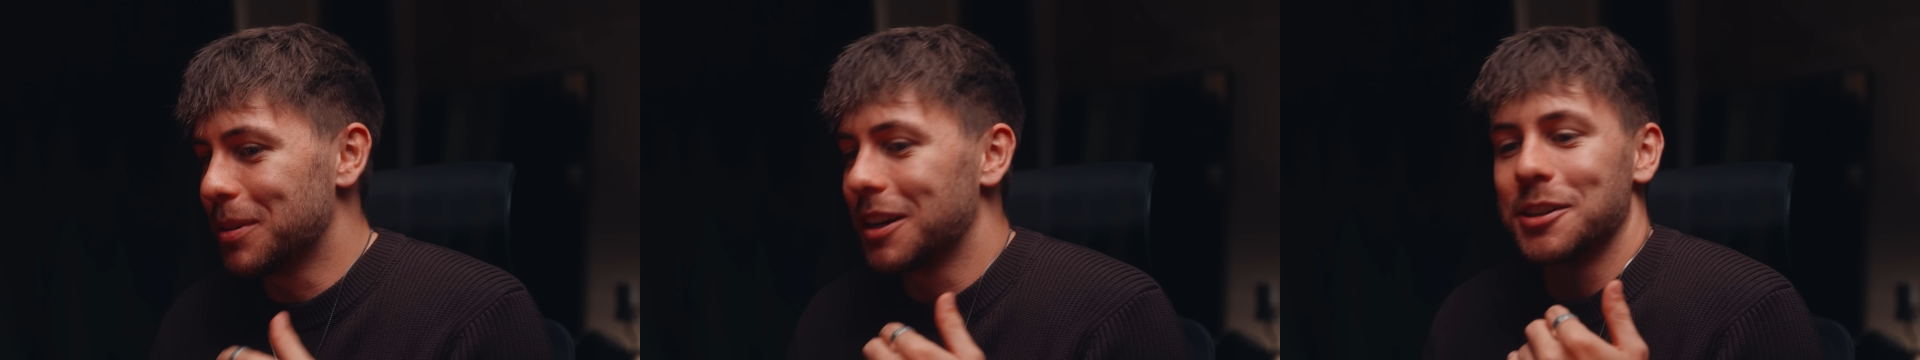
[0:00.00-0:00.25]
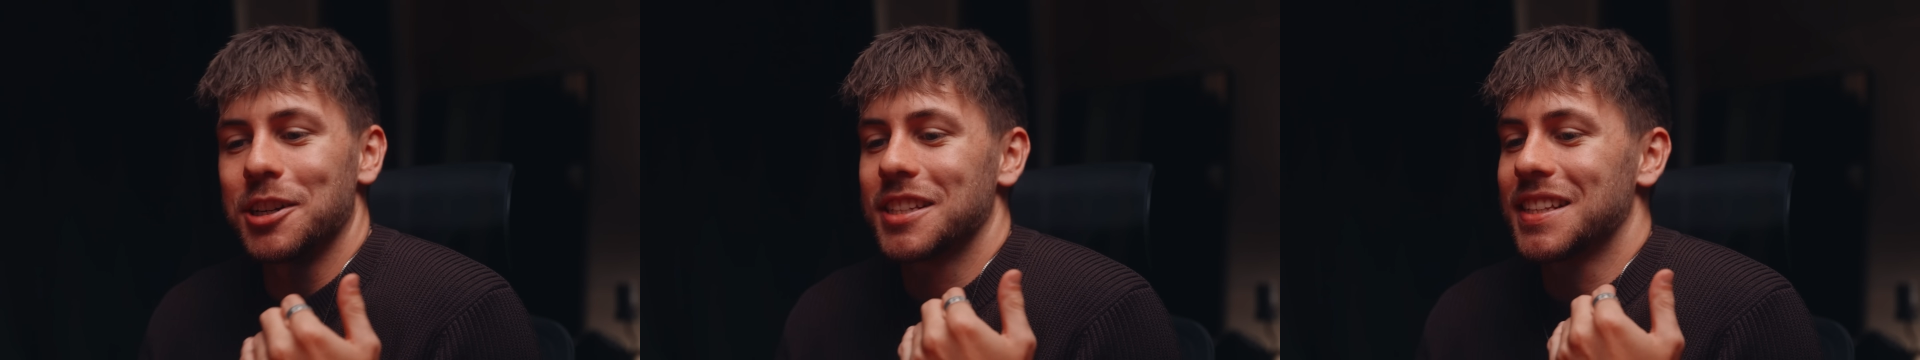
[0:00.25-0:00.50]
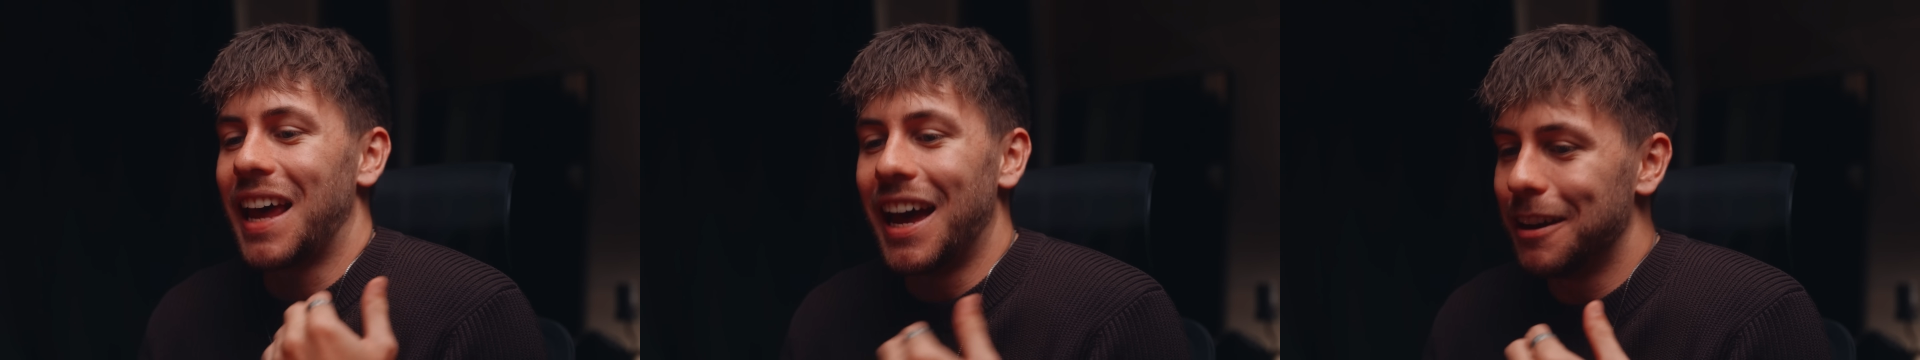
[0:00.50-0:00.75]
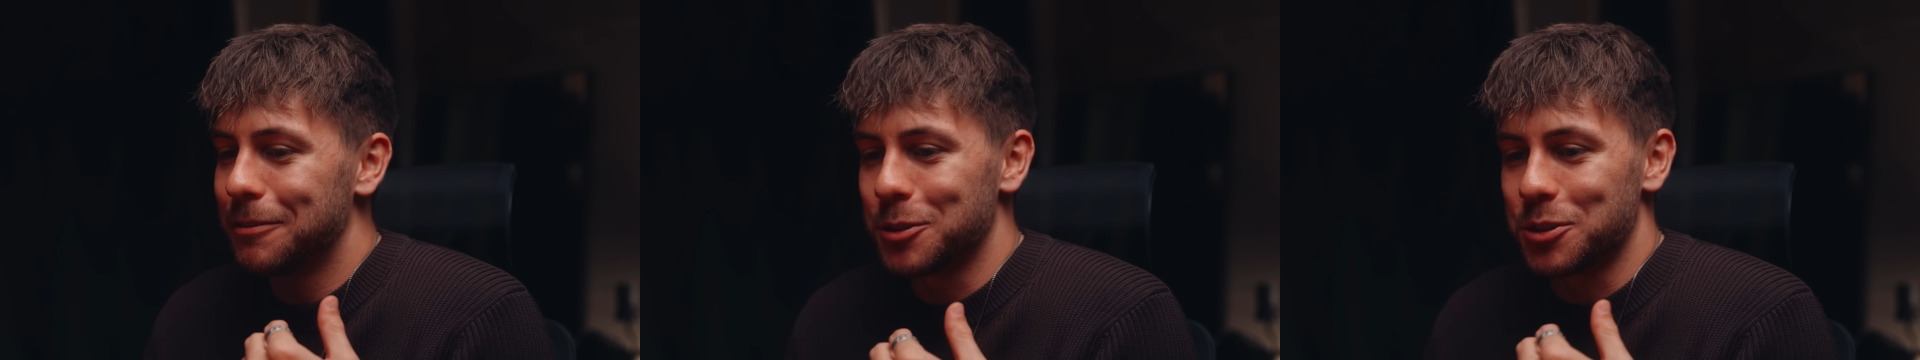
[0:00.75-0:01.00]
but I just
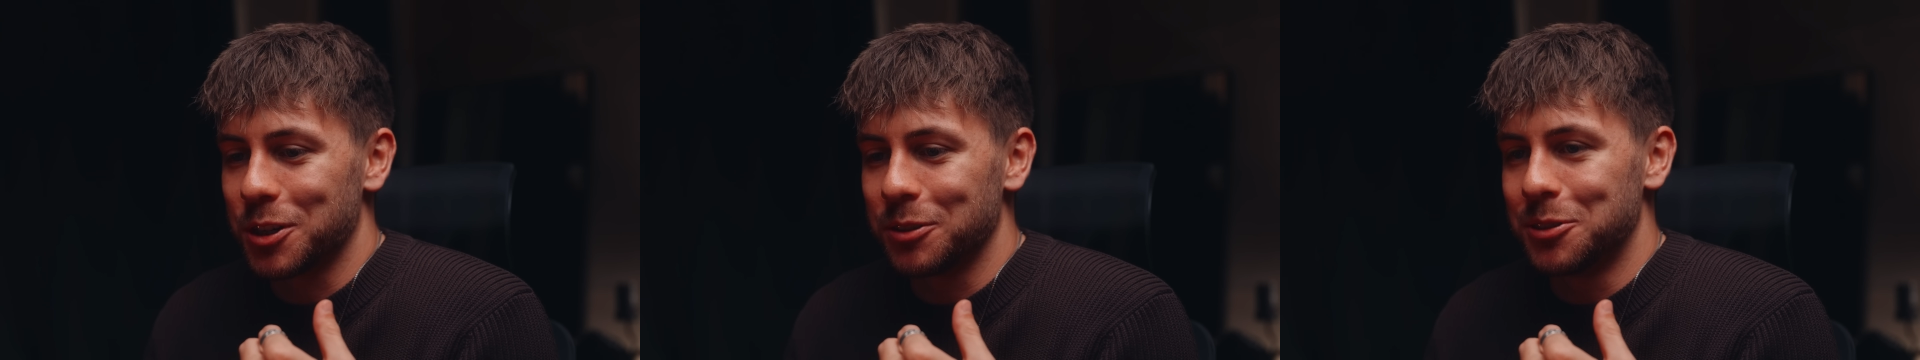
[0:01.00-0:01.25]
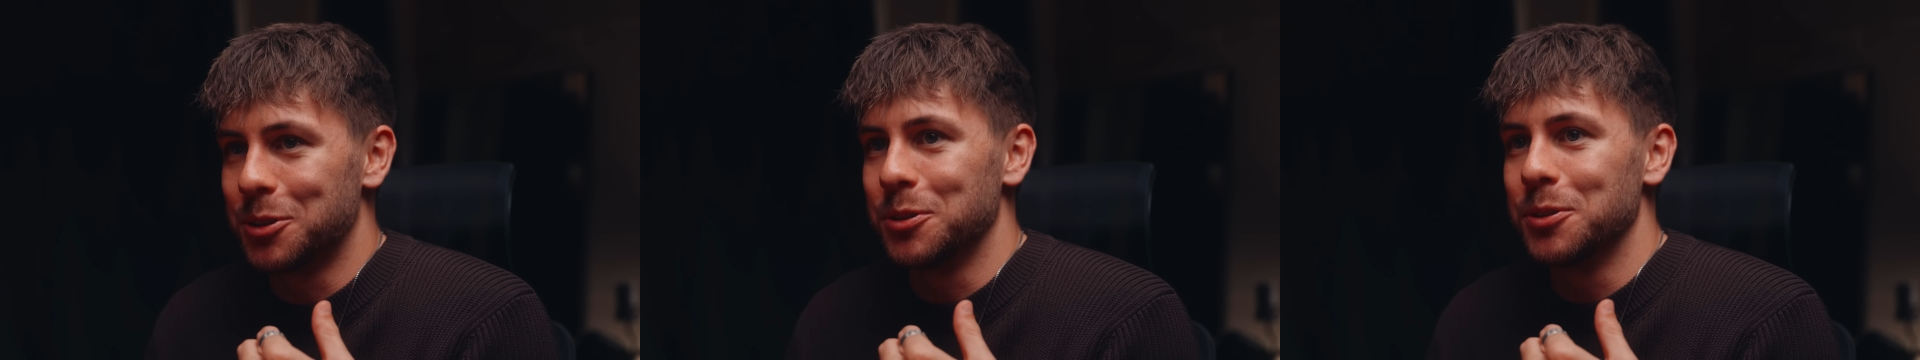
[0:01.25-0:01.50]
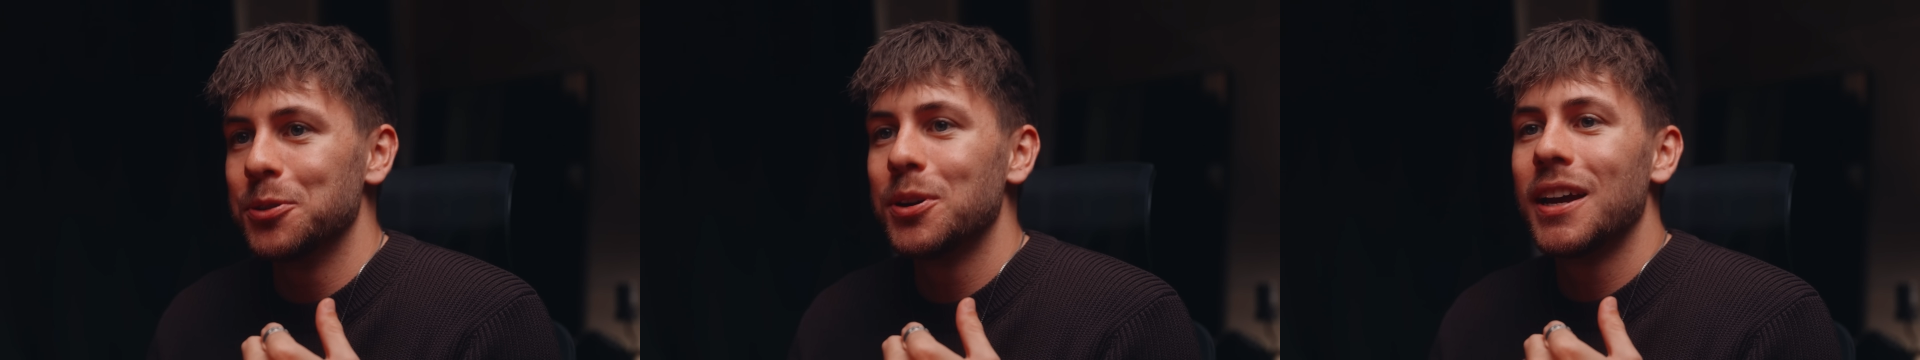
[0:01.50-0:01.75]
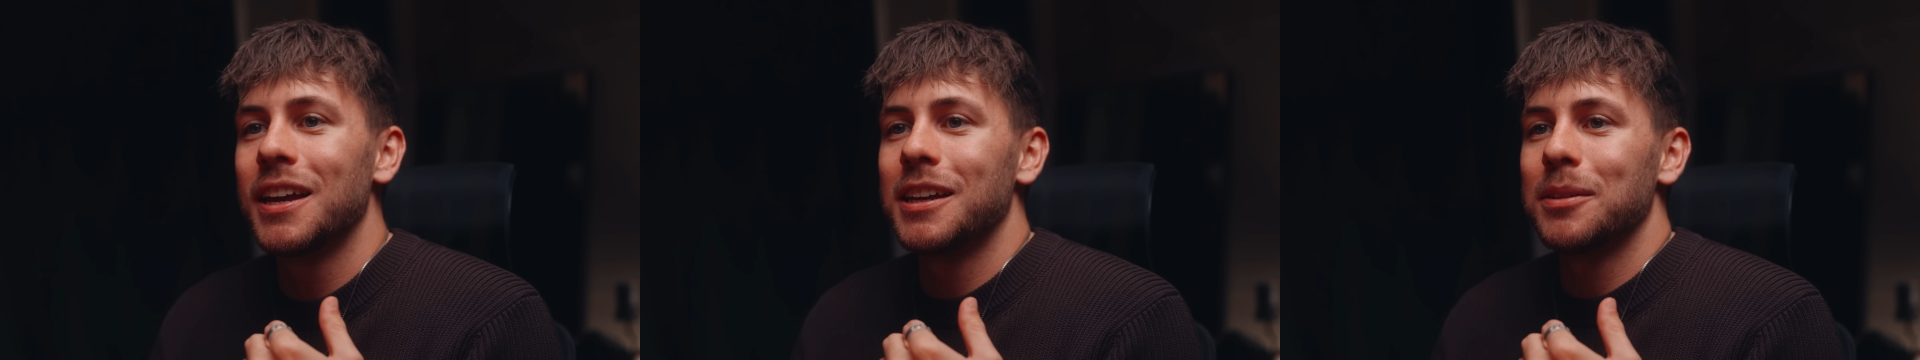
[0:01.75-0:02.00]
have to show it to you